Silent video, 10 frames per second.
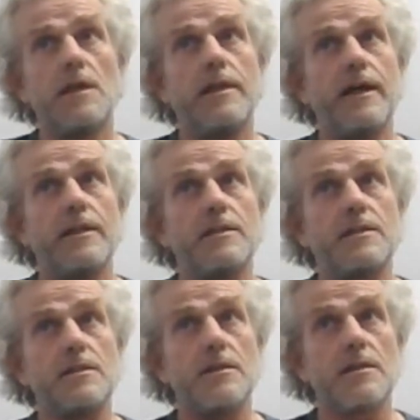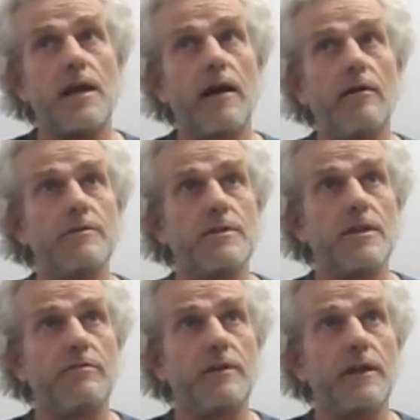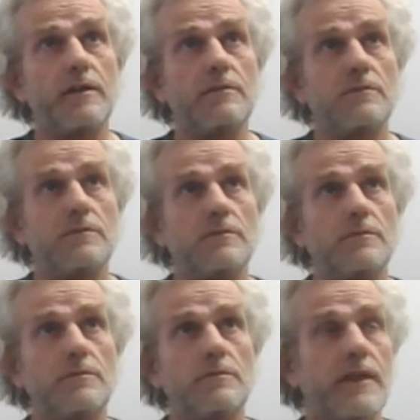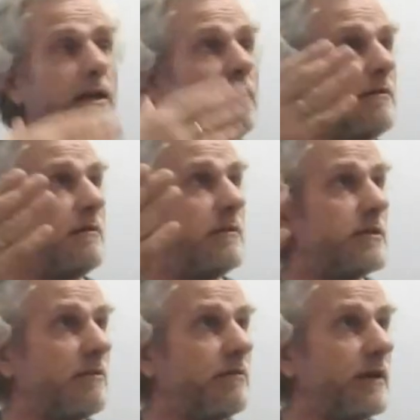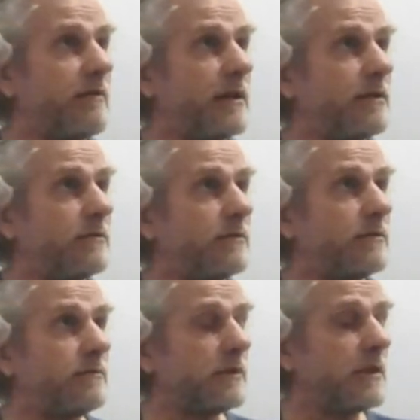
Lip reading: That's our own suffering and the suffering of others.